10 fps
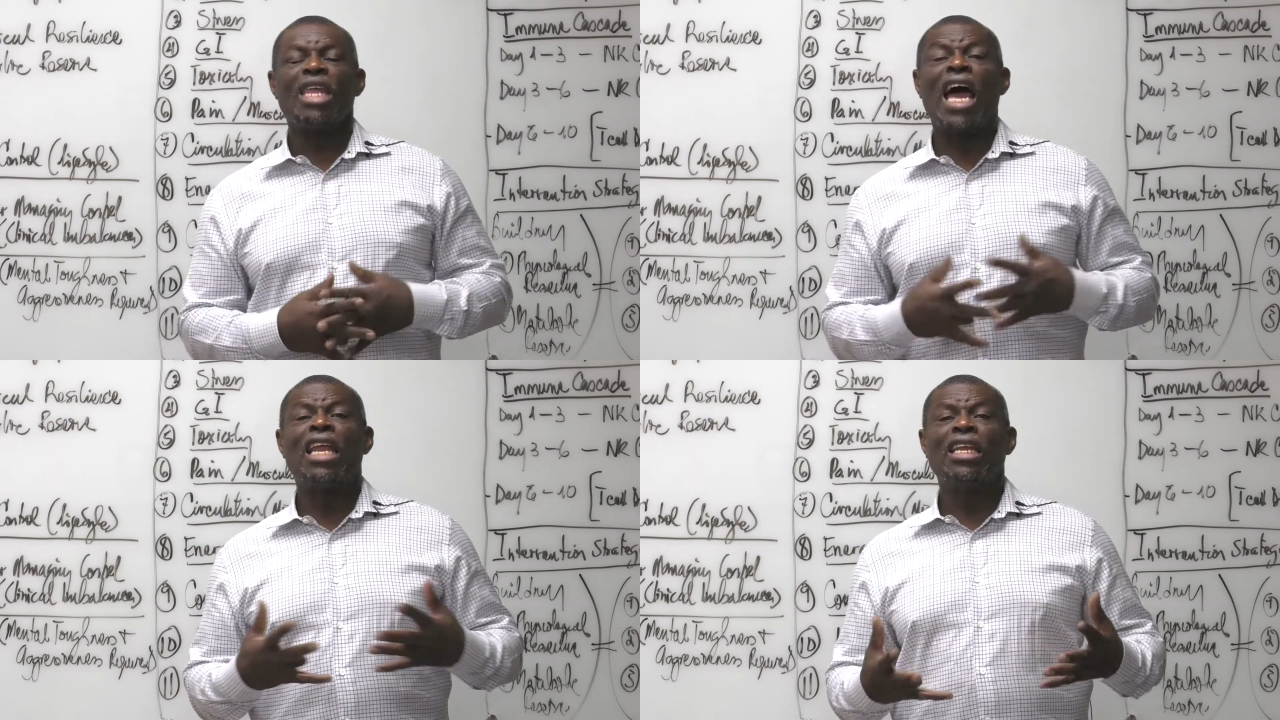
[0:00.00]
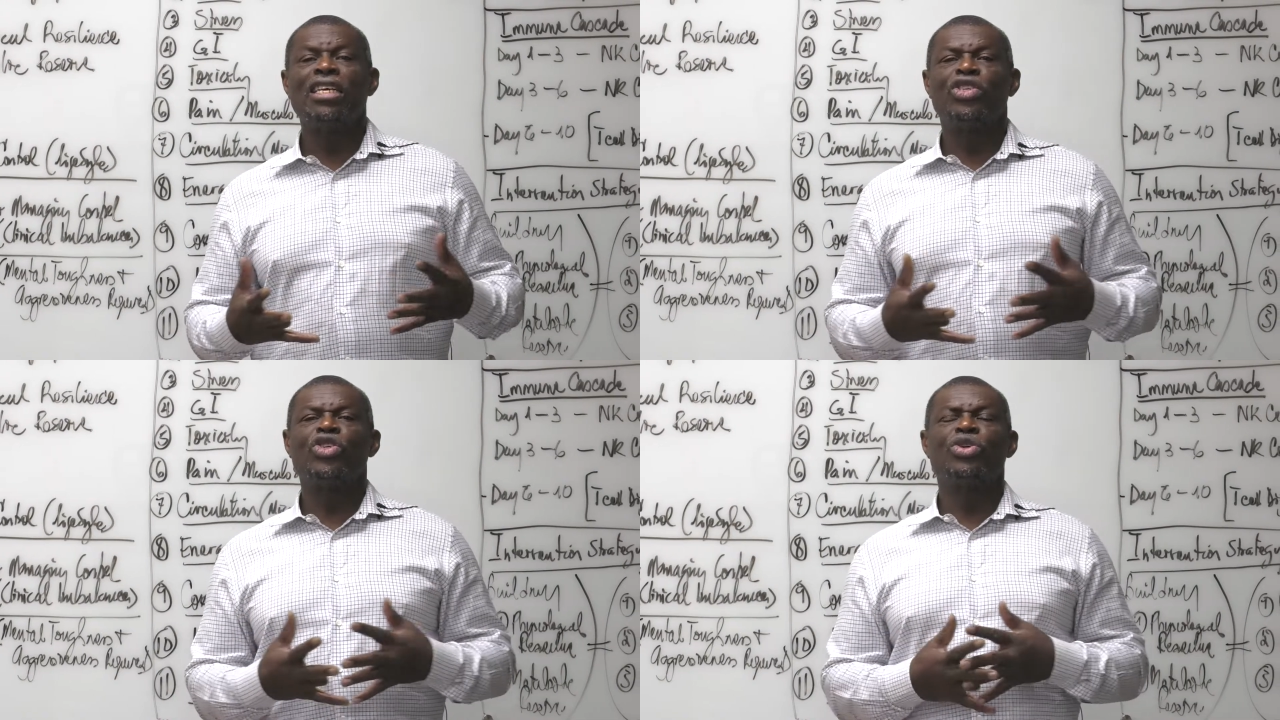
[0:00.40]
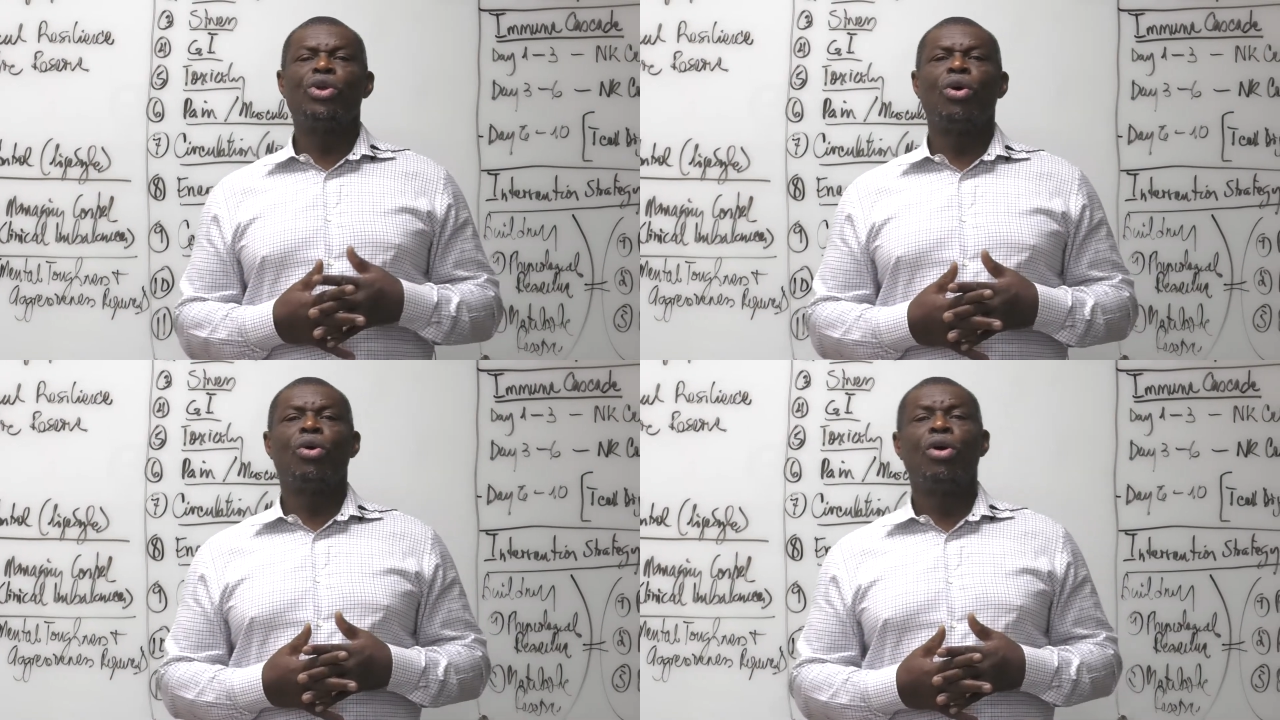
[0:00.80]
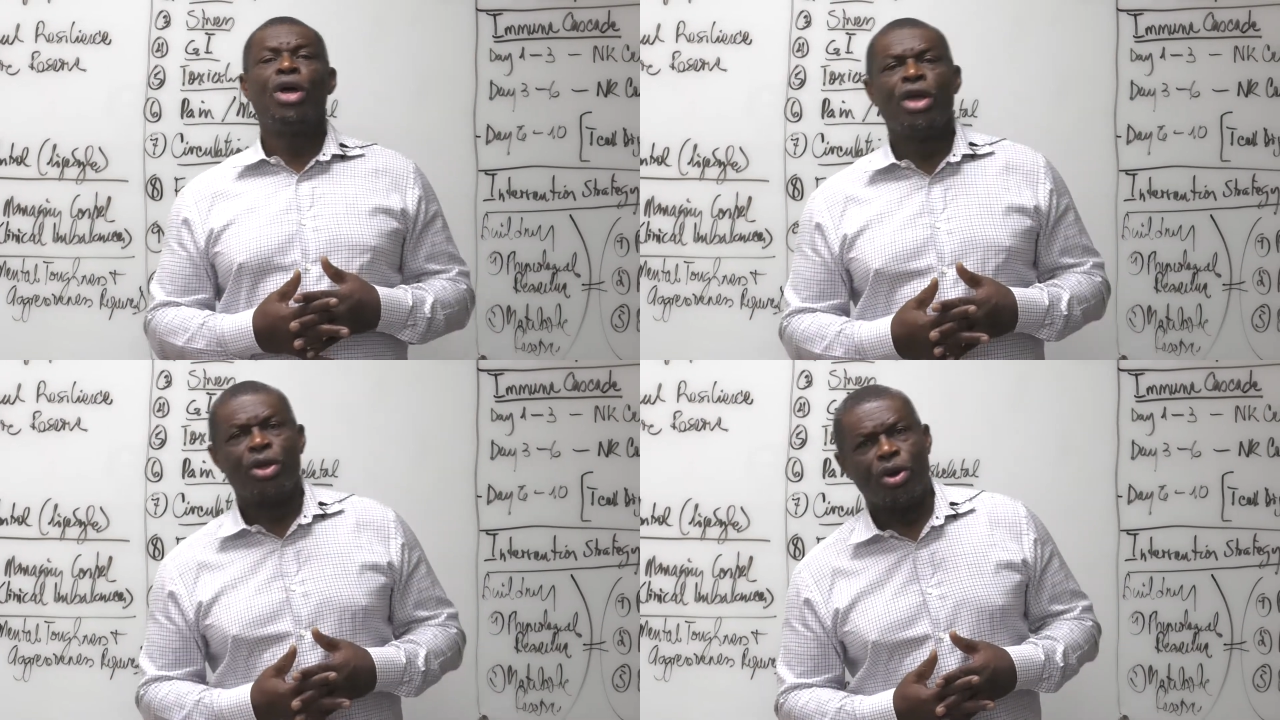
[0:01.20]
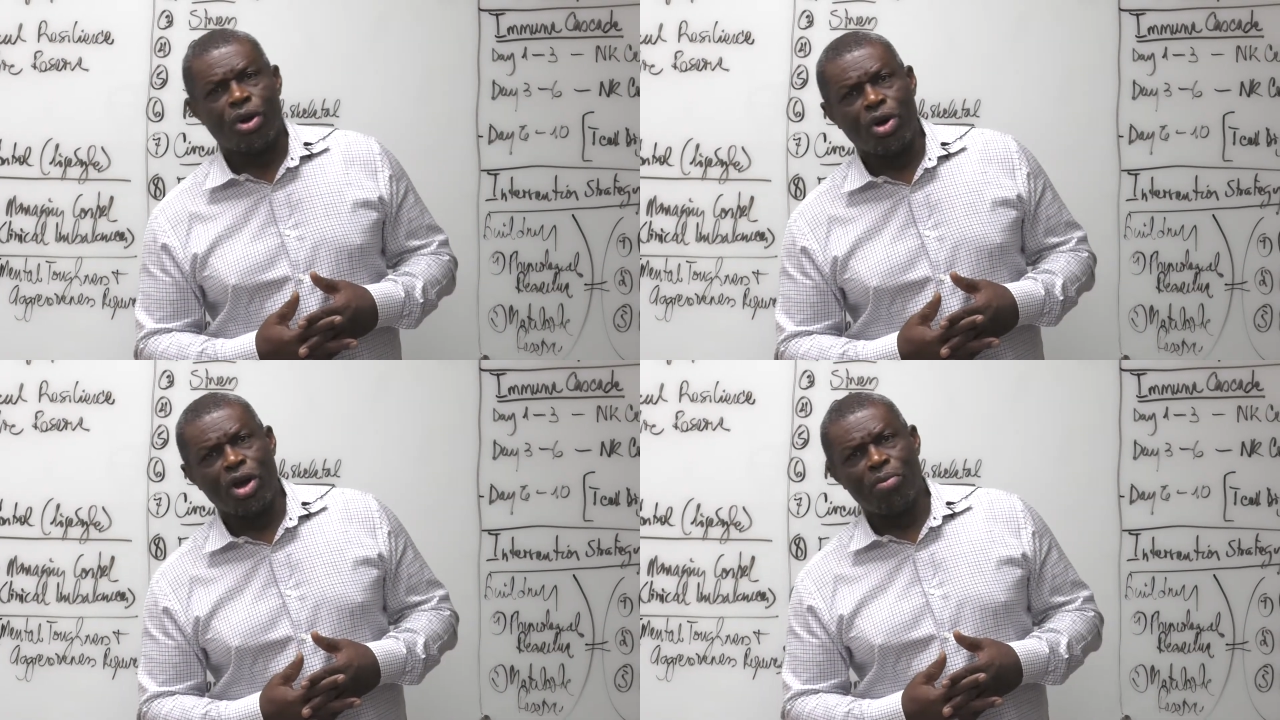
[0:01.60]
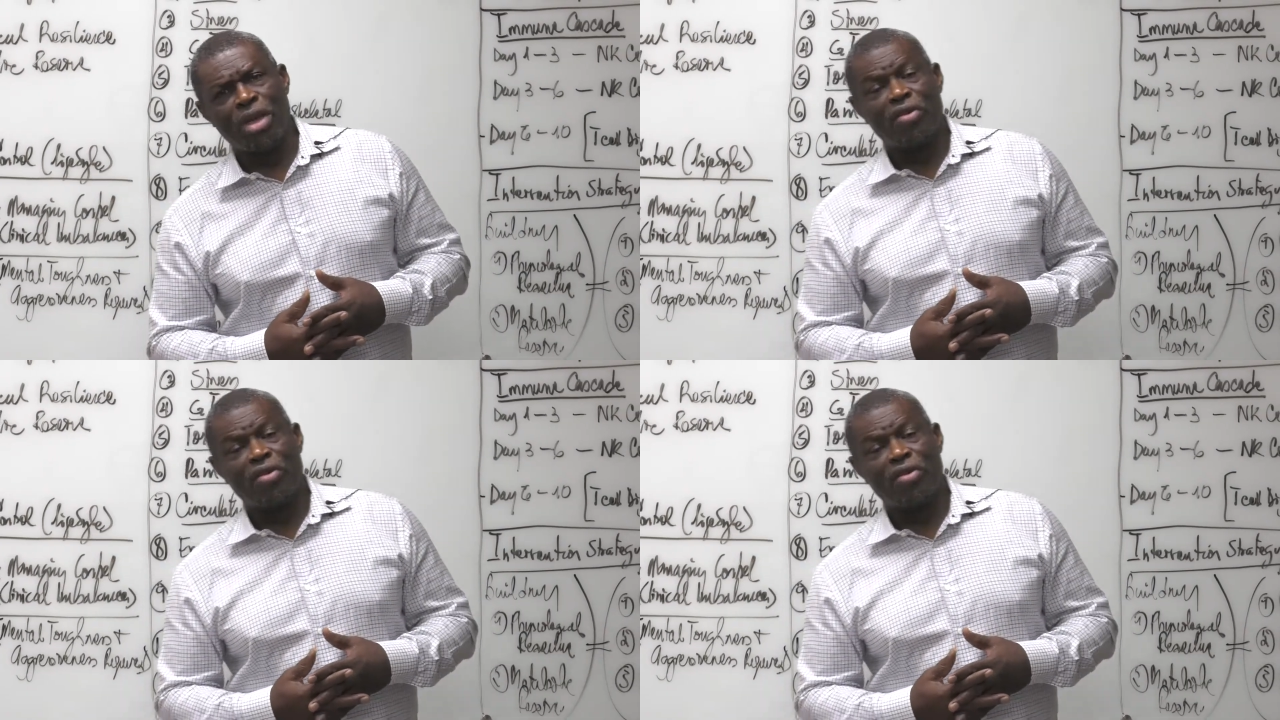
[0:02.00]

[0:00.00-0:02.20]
at least you know you're going to be